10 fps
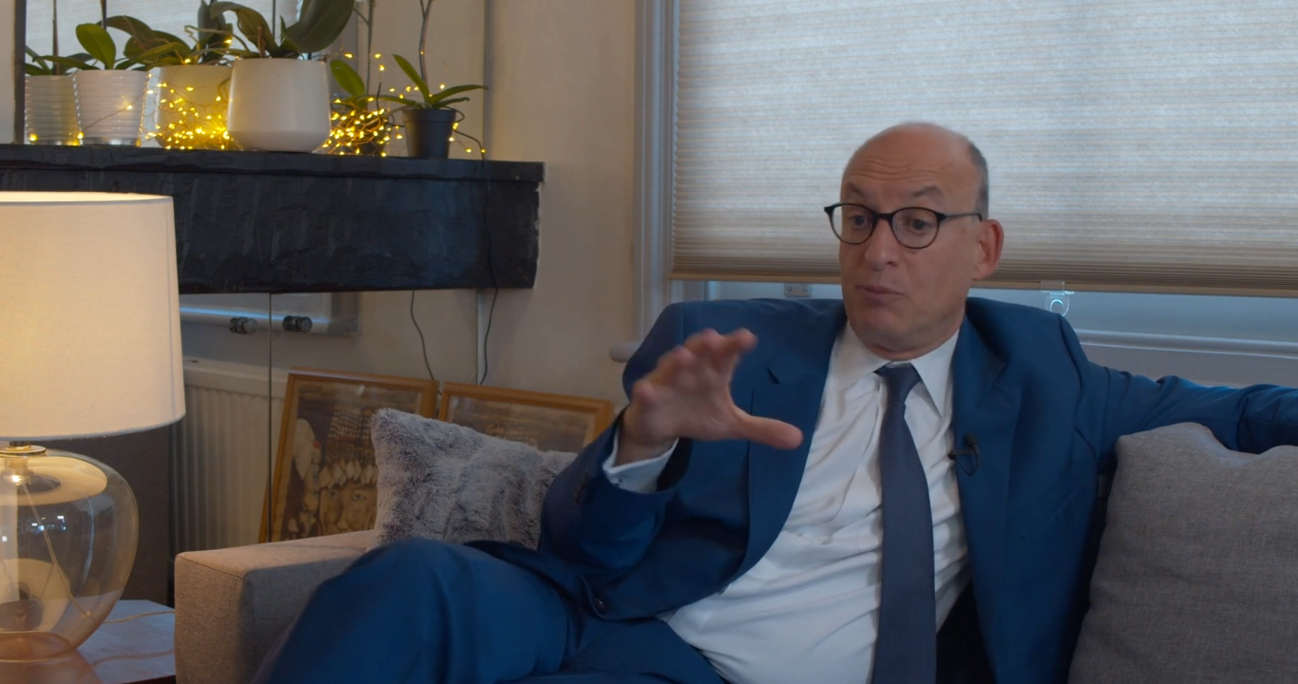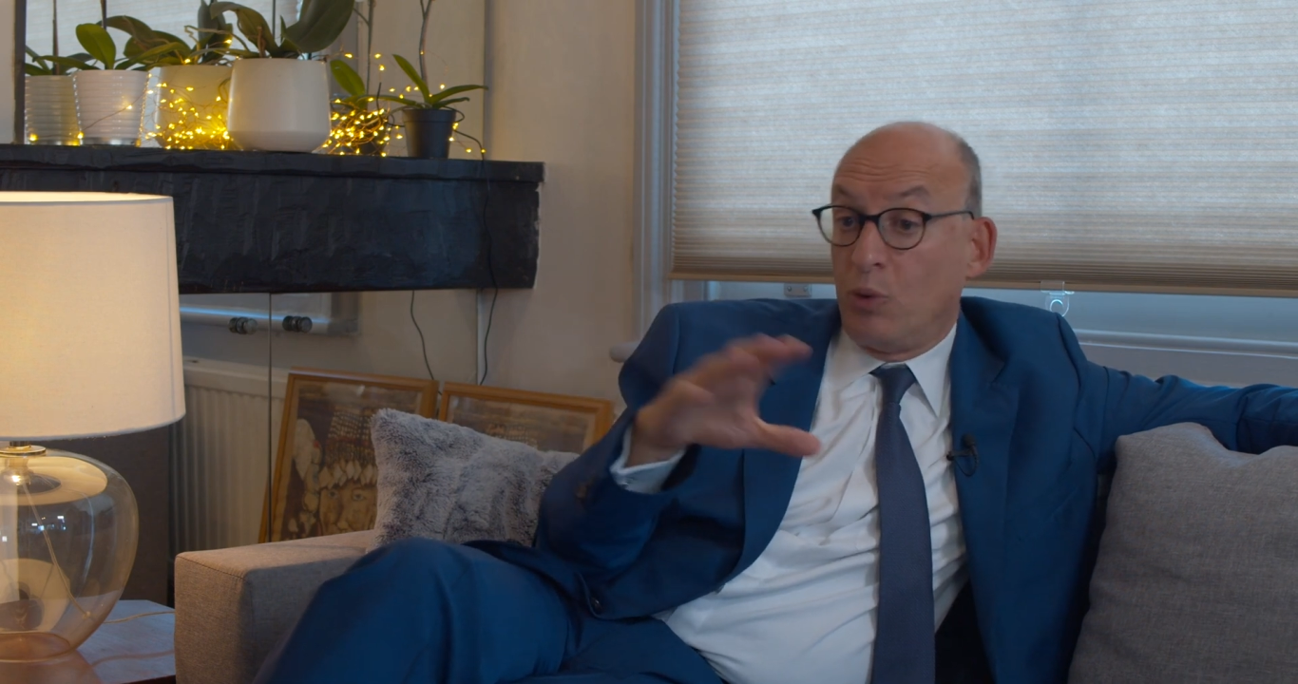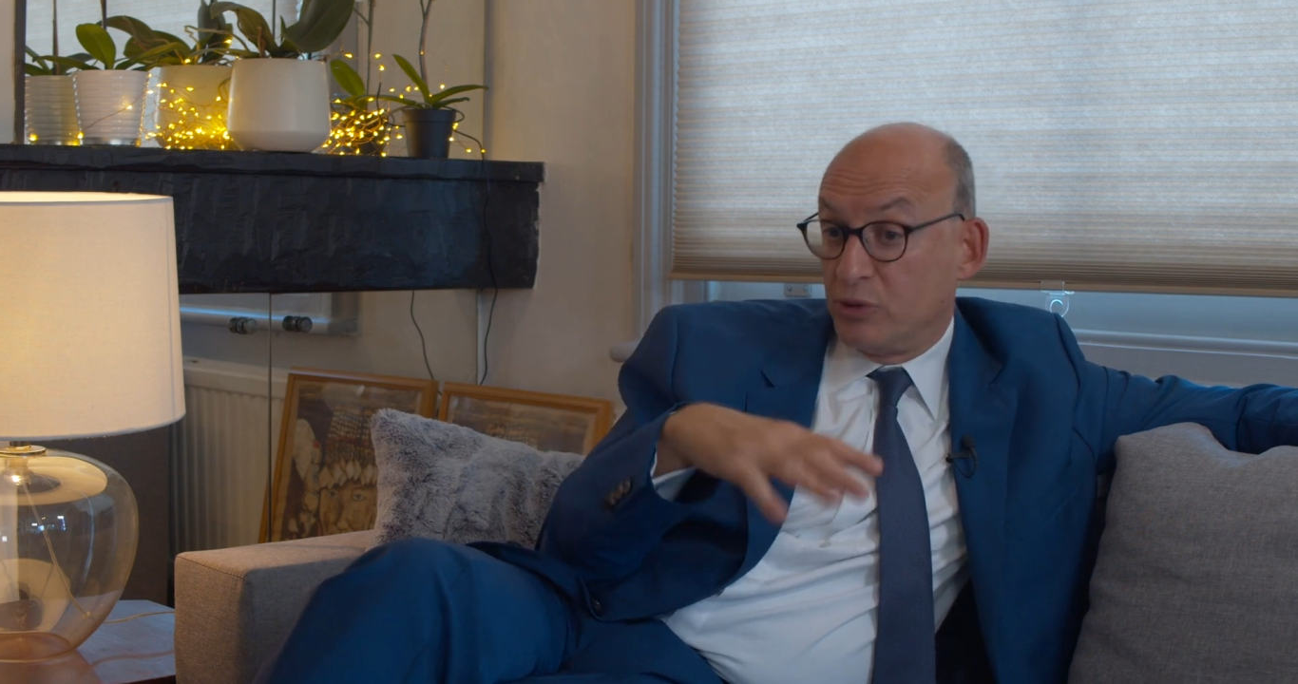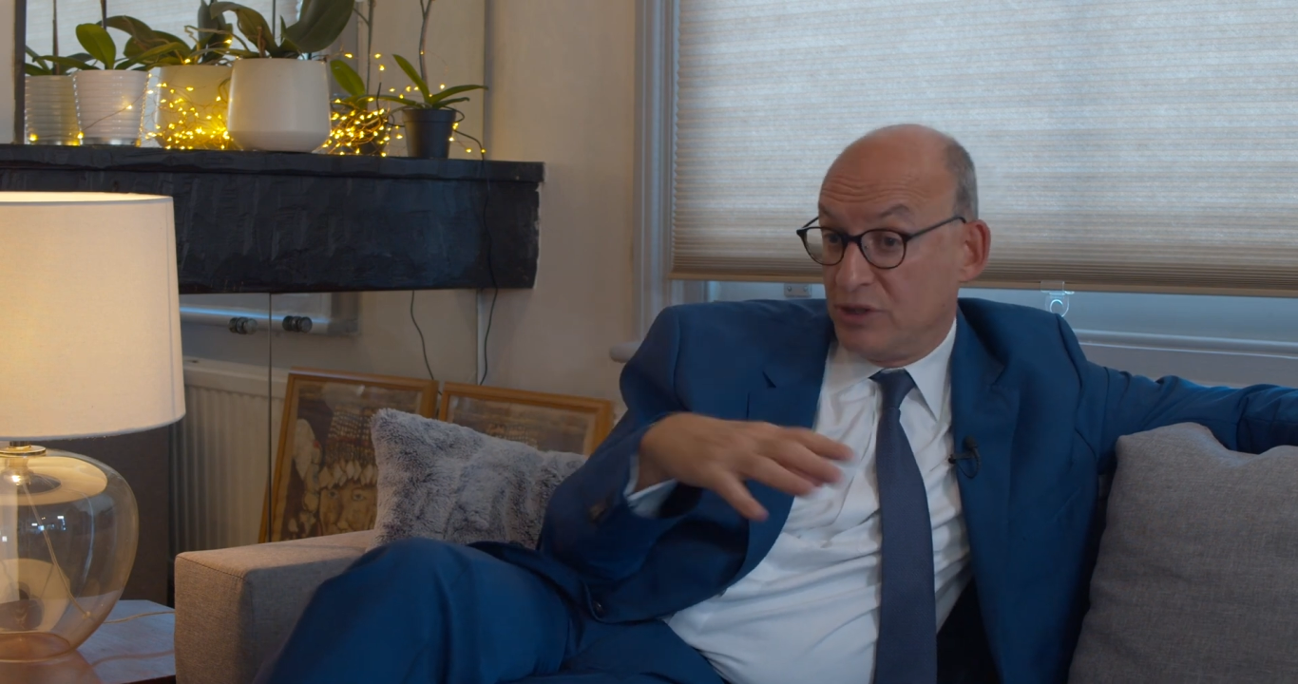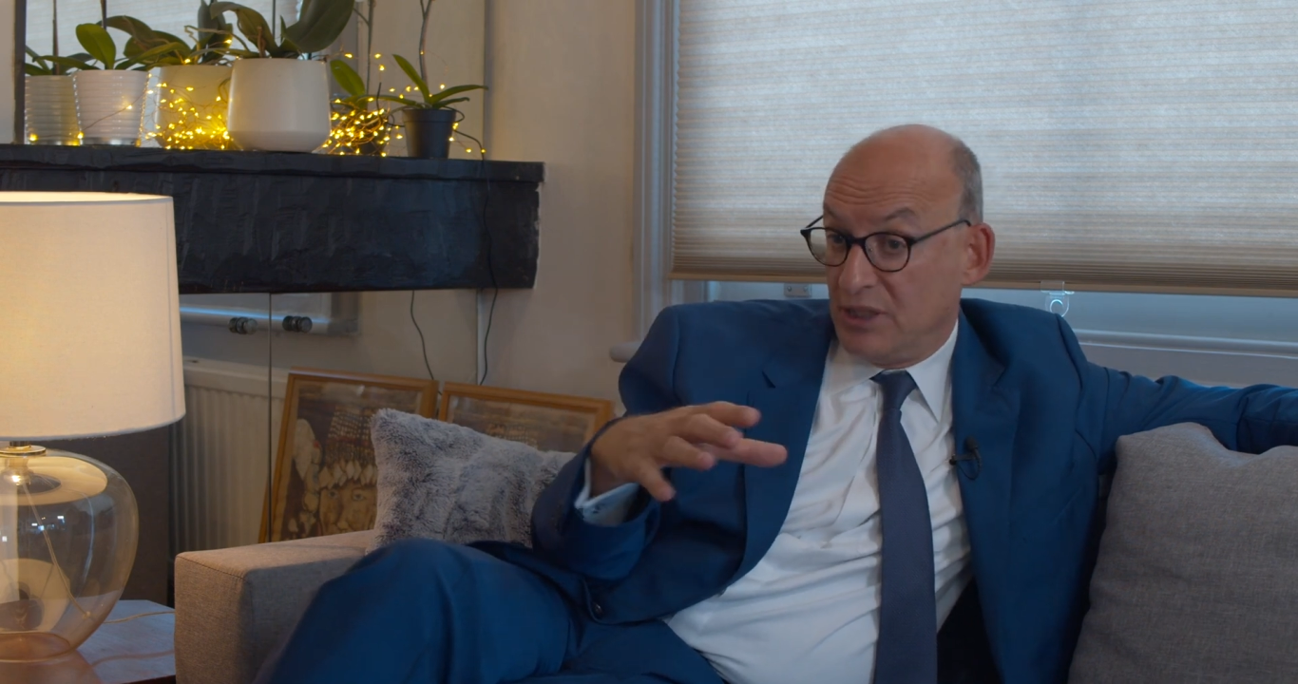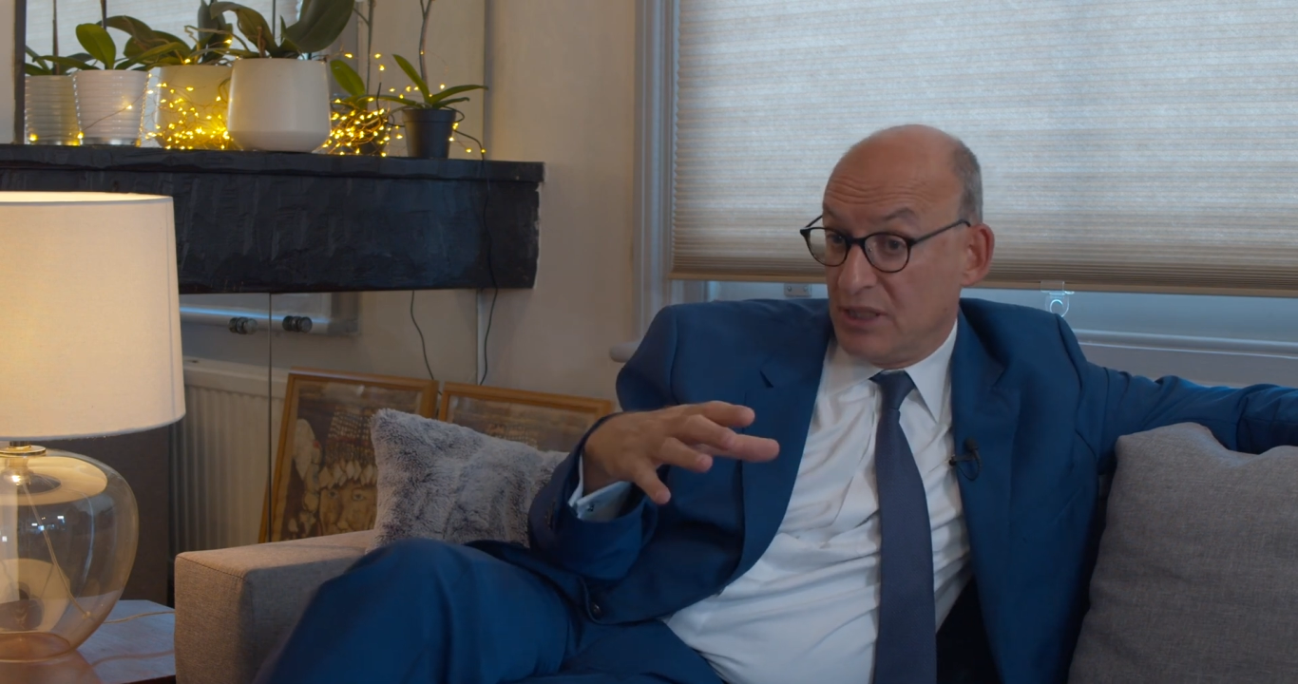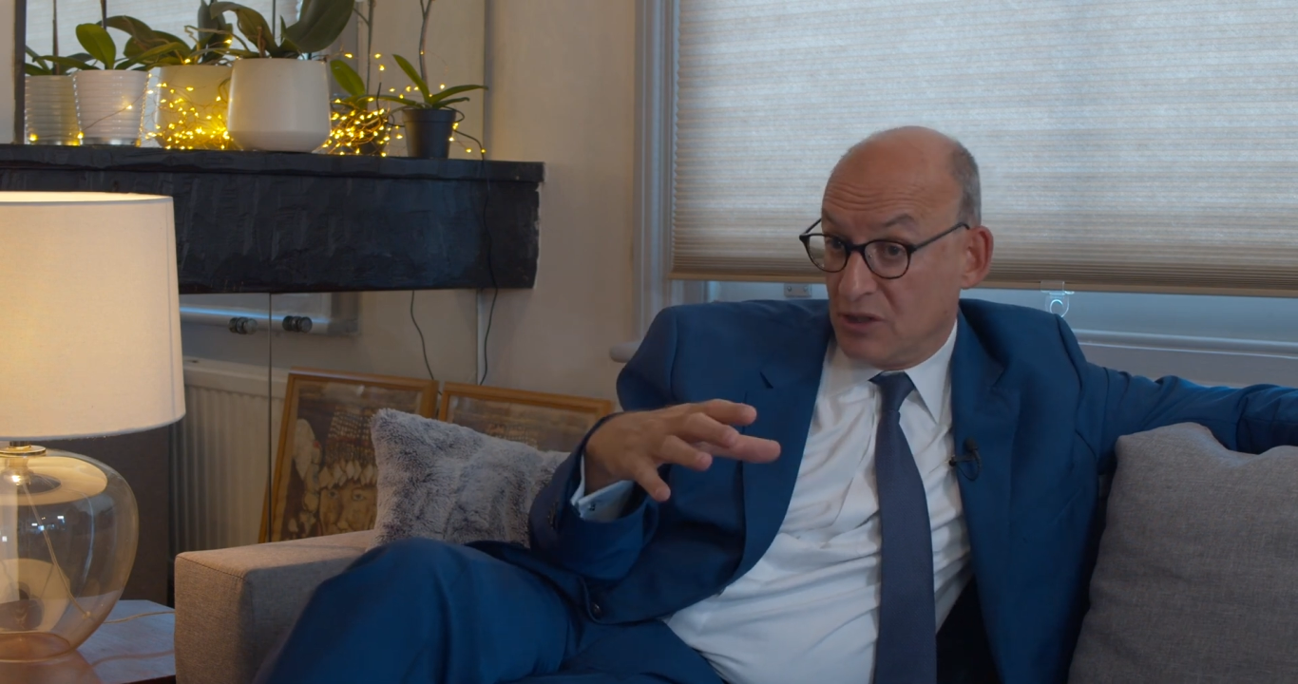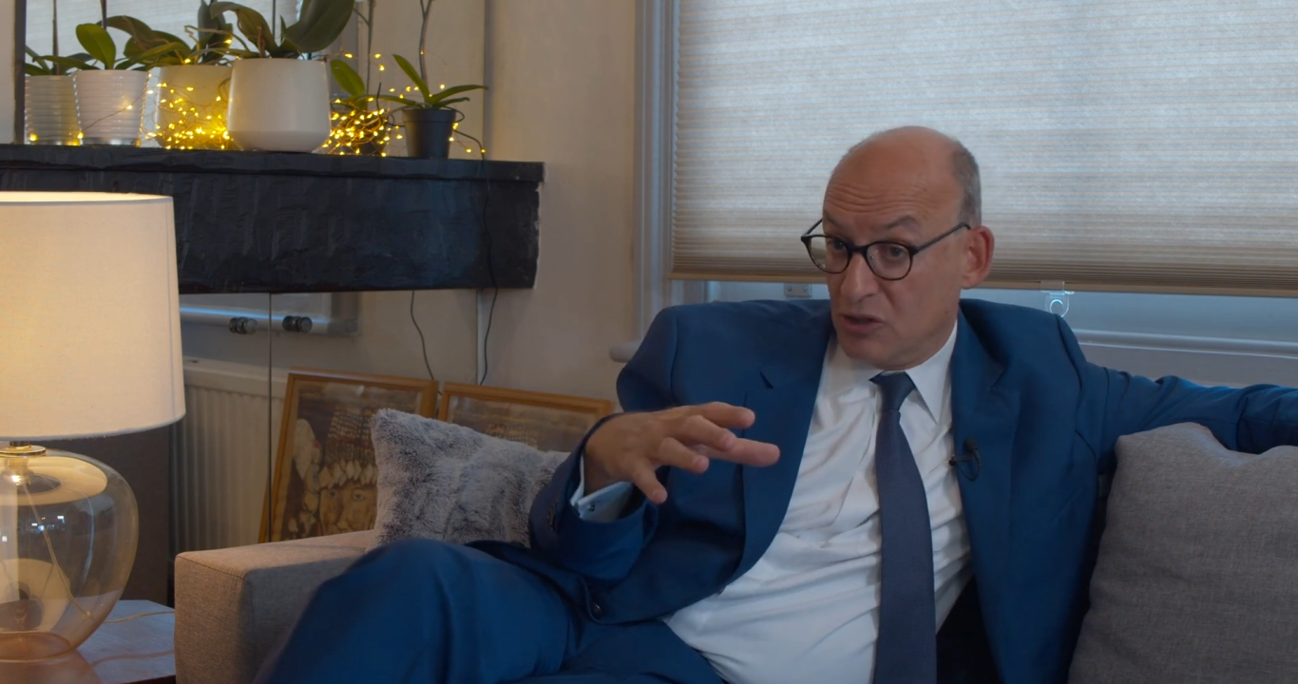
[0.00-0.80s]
important in